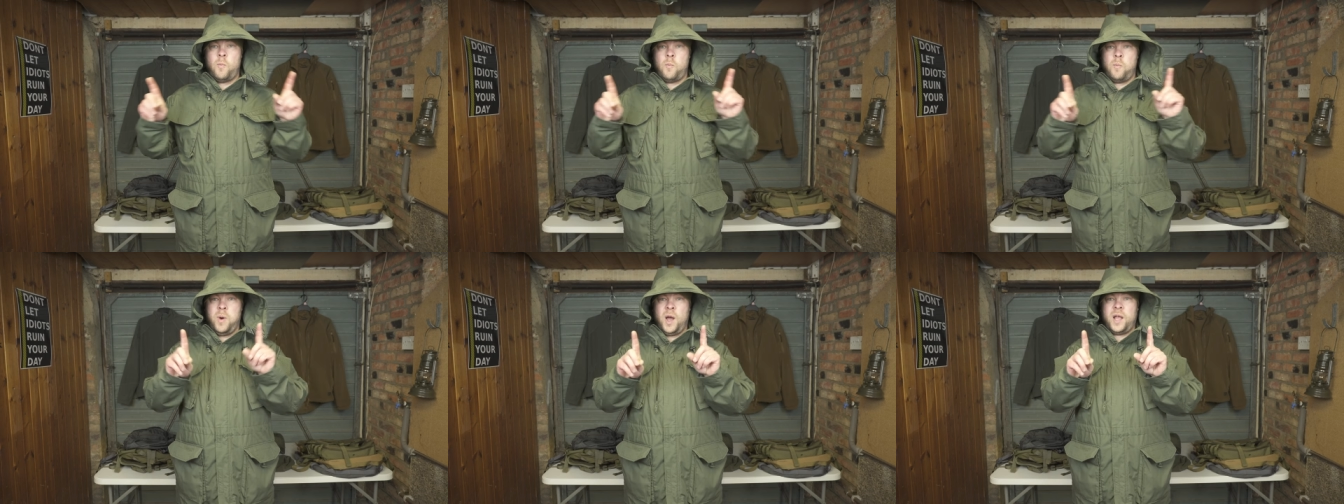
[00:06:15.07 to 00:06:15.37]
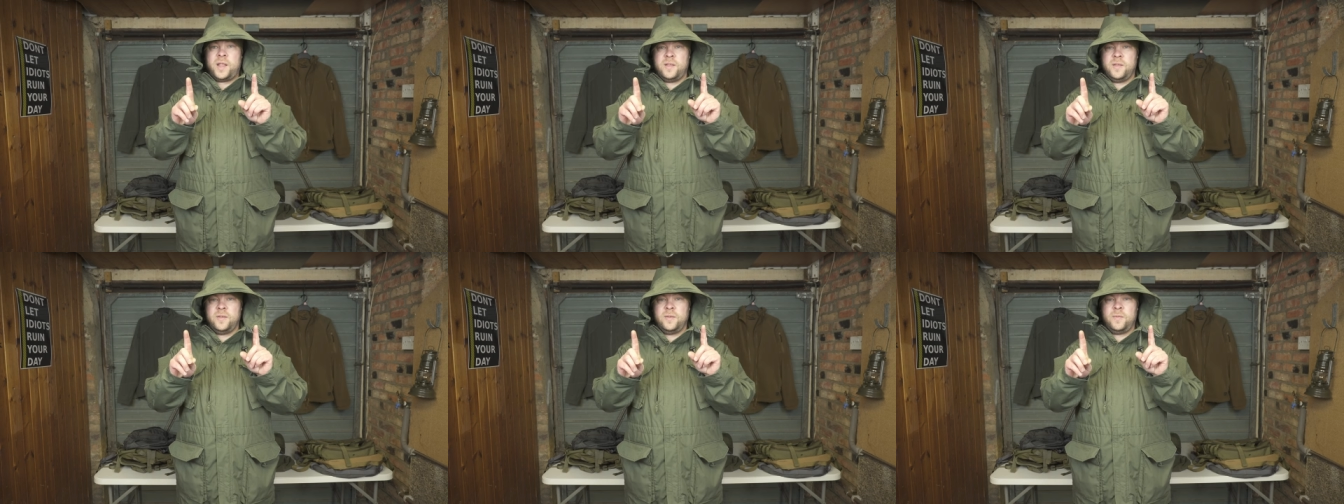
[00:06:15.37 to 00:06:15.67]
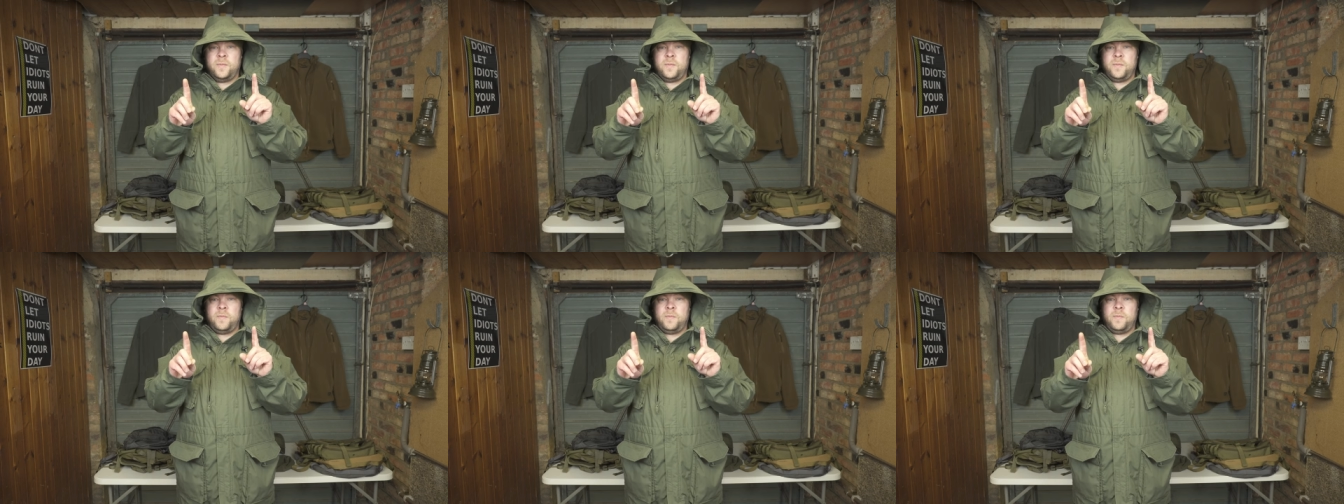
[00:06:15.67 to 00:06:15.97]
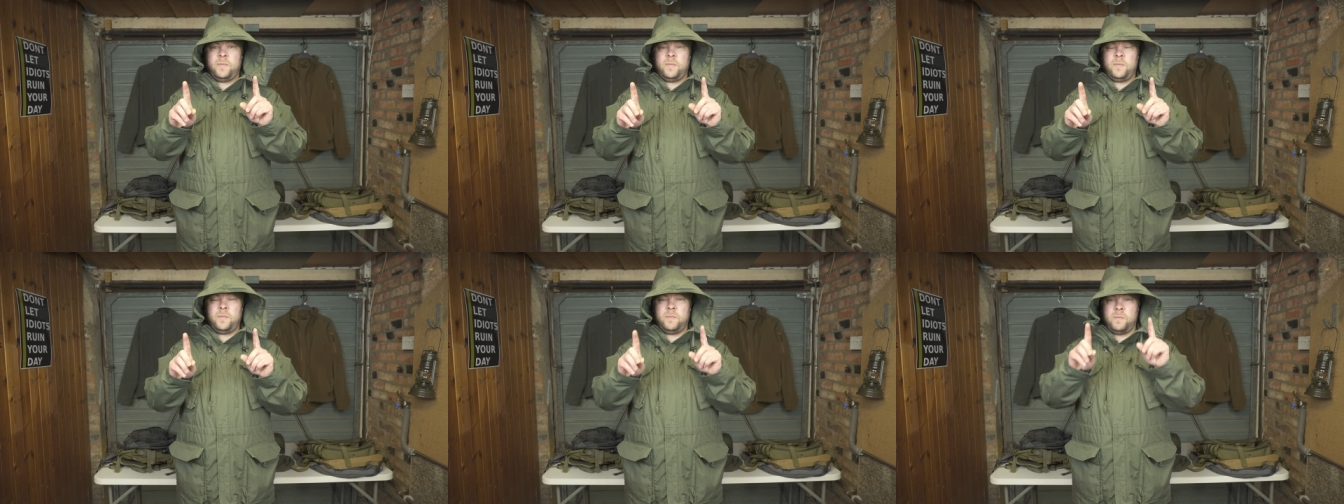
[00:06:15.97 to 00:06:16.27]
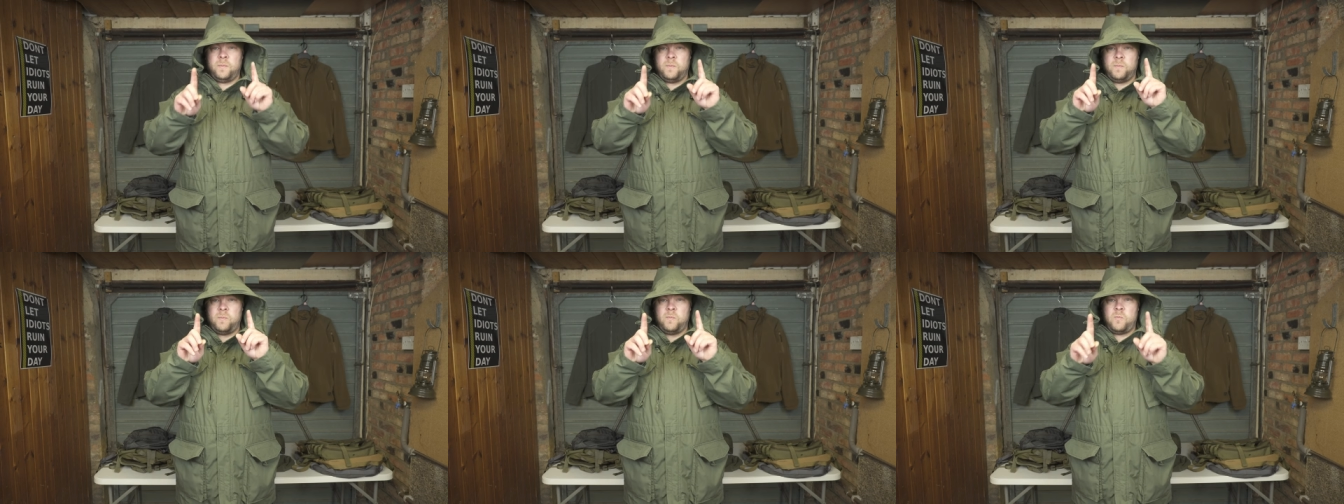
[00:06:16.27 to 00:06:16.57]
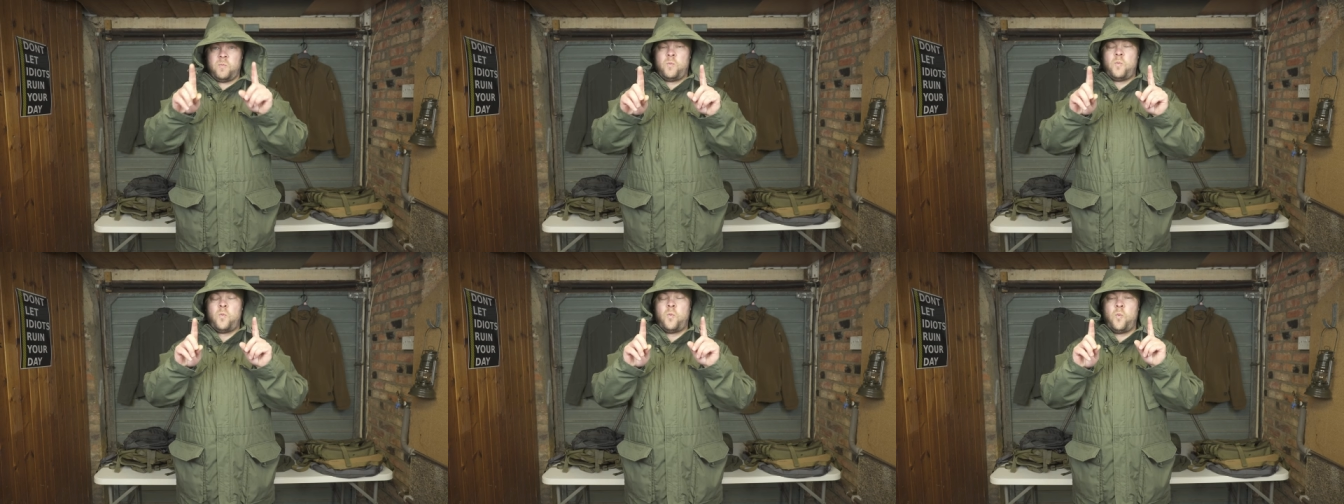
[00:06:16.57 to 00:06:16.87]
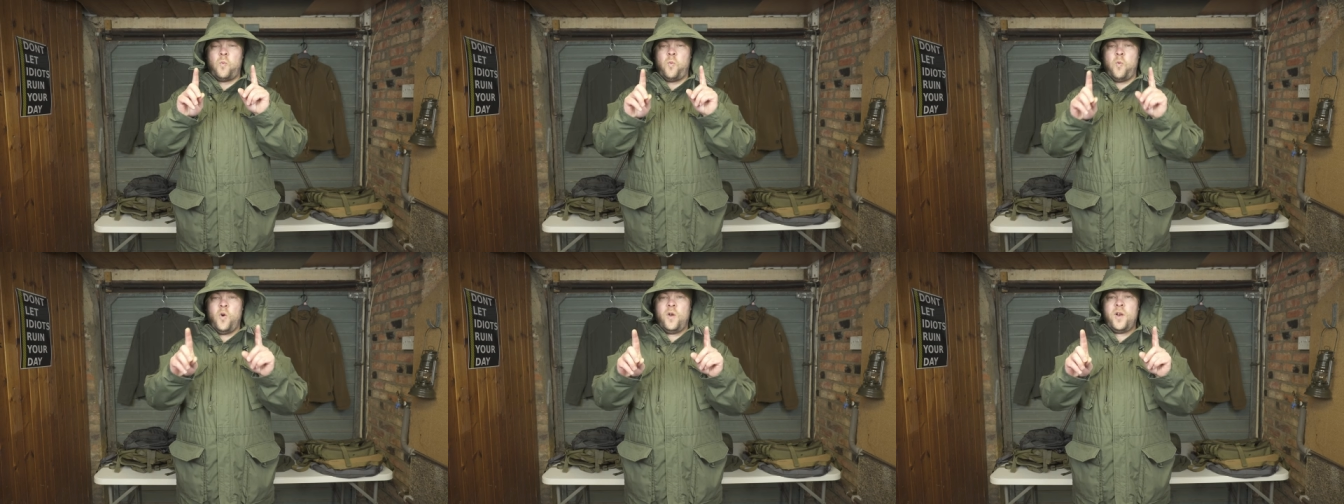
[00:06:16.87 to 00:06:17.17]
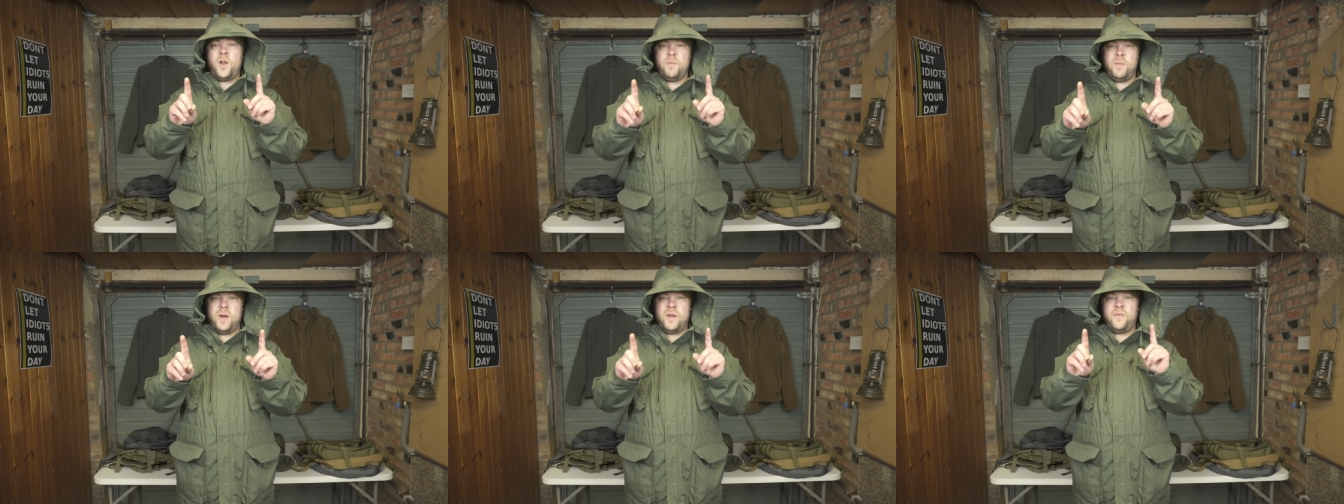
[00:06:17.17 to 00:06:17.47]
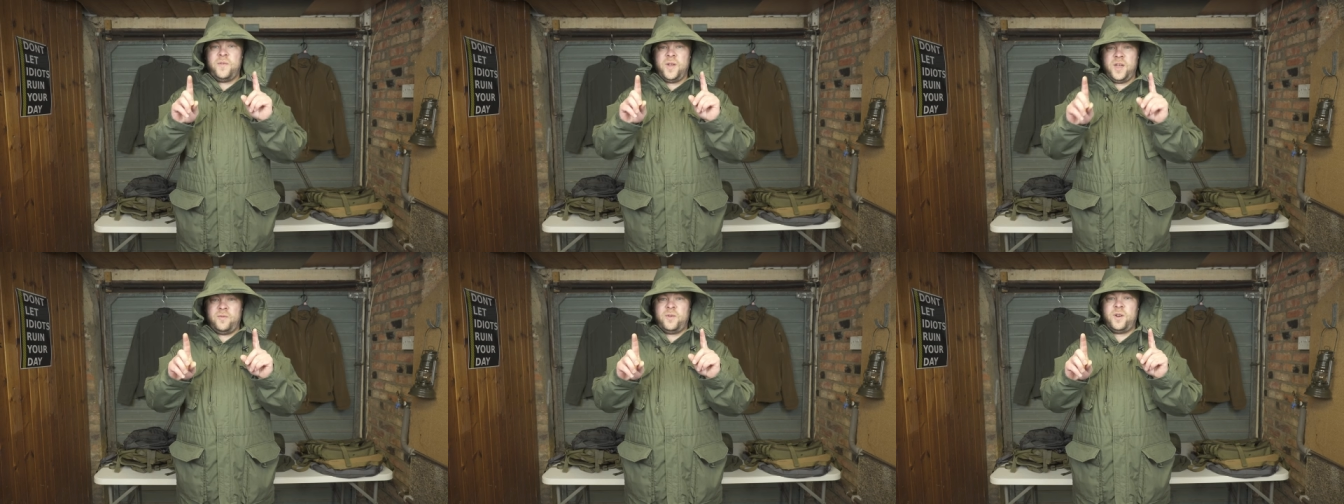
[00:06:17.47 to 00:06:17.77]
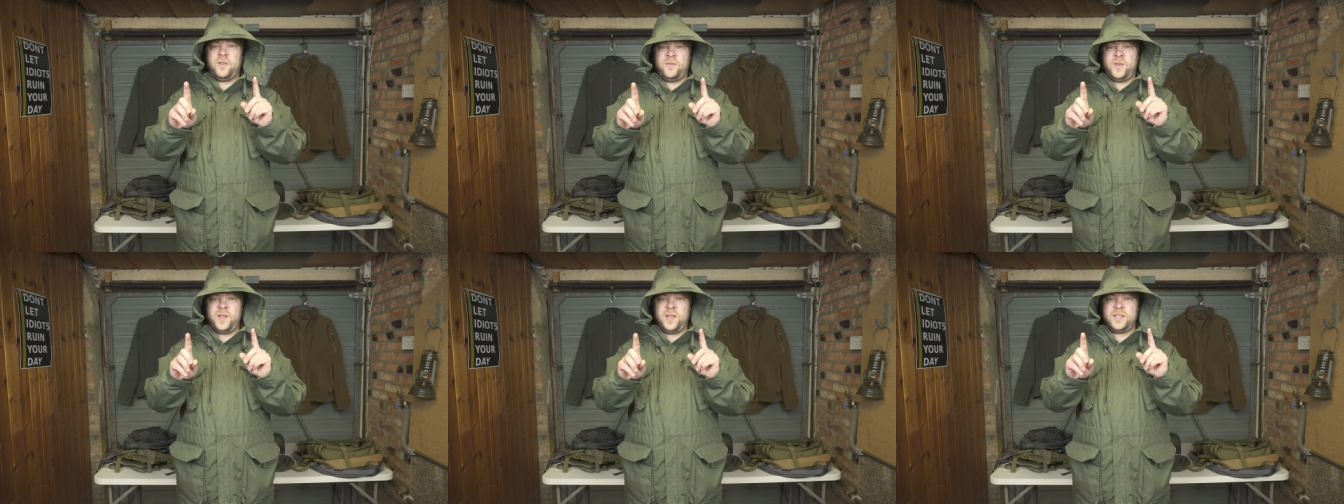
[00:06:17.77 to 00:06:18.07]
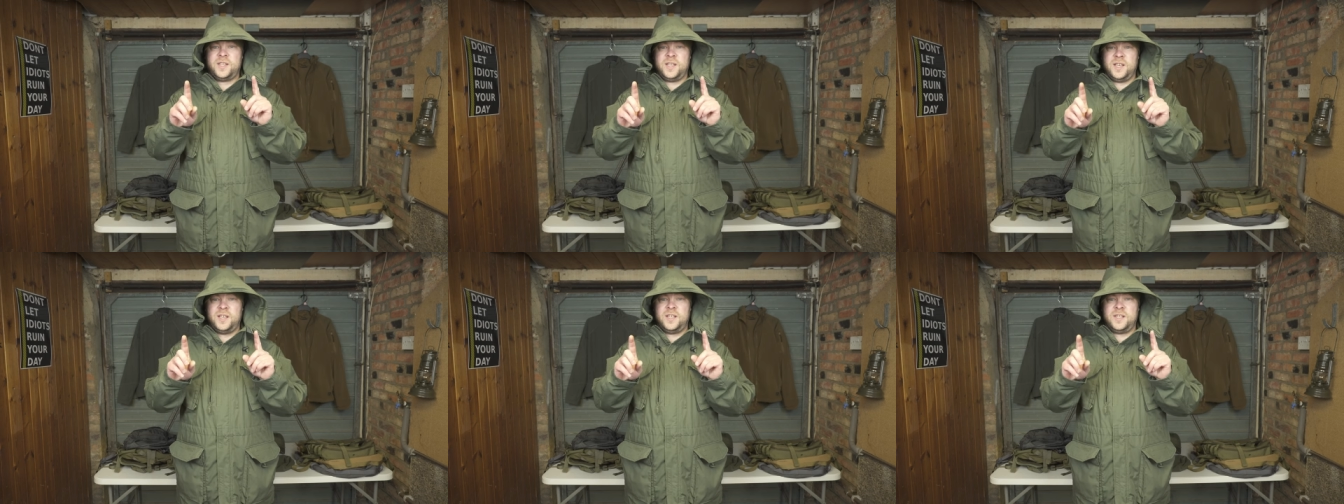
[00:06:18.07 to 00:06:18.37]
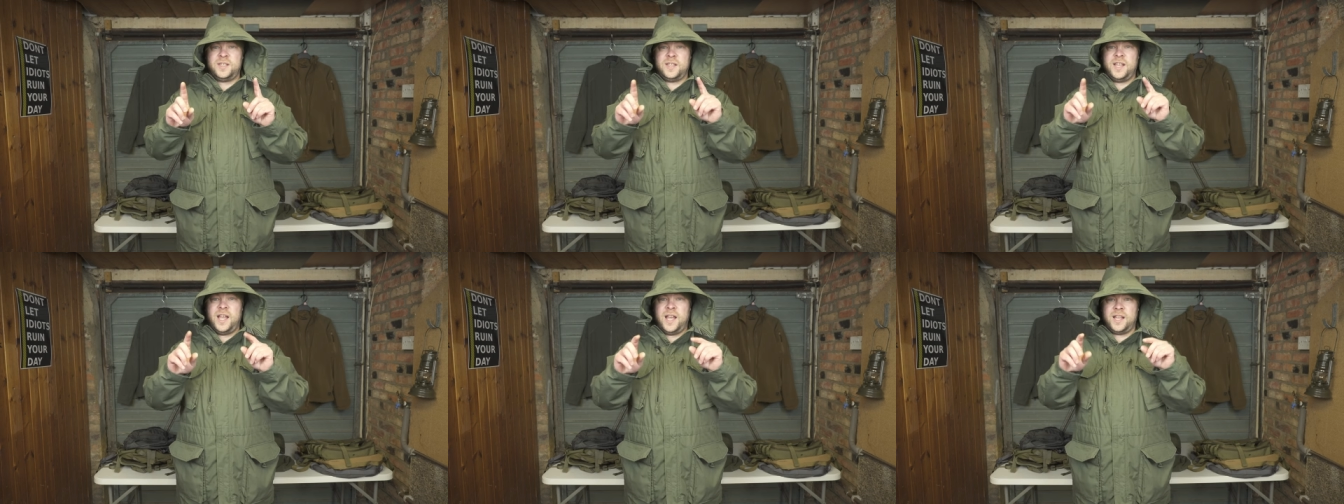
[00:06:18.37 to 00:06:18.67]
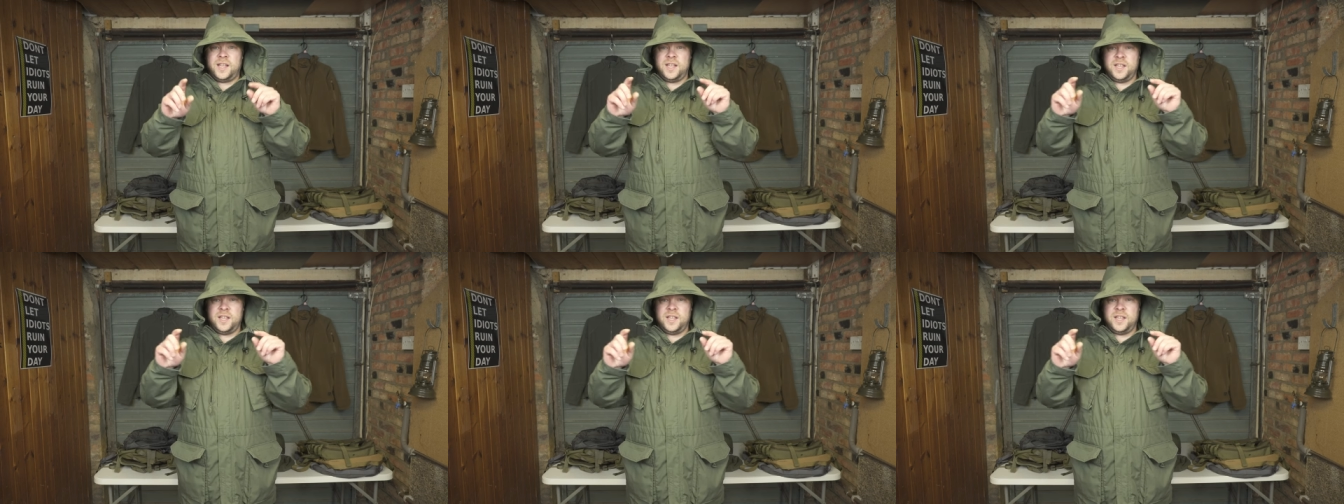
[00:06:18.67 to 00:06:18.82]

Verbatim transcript: But one of my favorite things is that